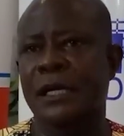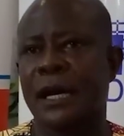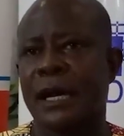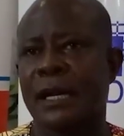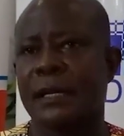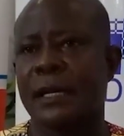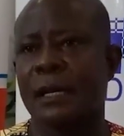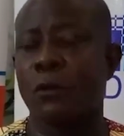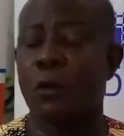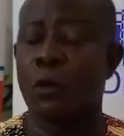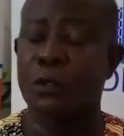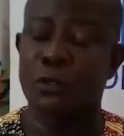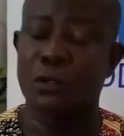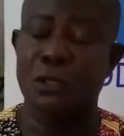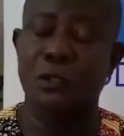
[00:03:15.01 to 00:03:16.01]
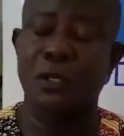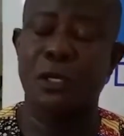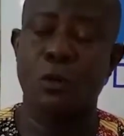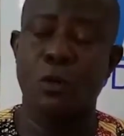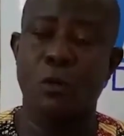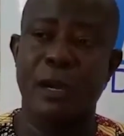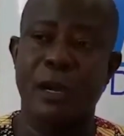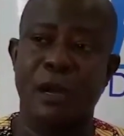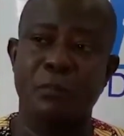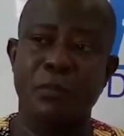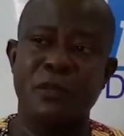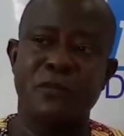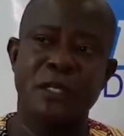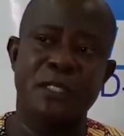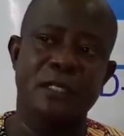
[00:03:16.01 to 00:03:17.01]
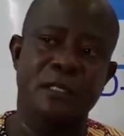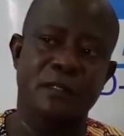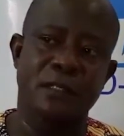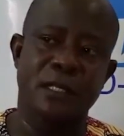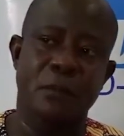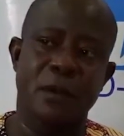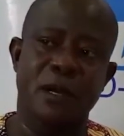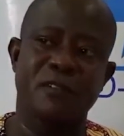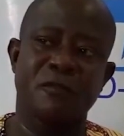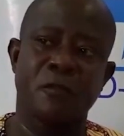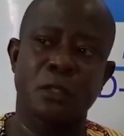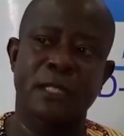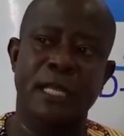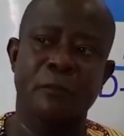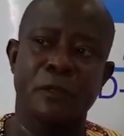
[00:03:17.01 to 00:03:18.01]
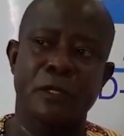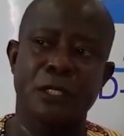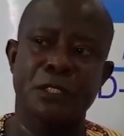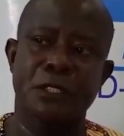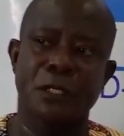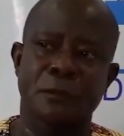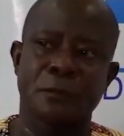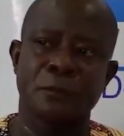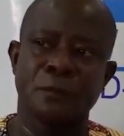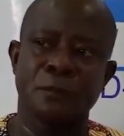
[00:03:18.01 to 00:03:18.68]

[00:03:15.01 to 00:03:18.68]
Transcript: And we will also usually go by our PVT, the primary vote tabulation,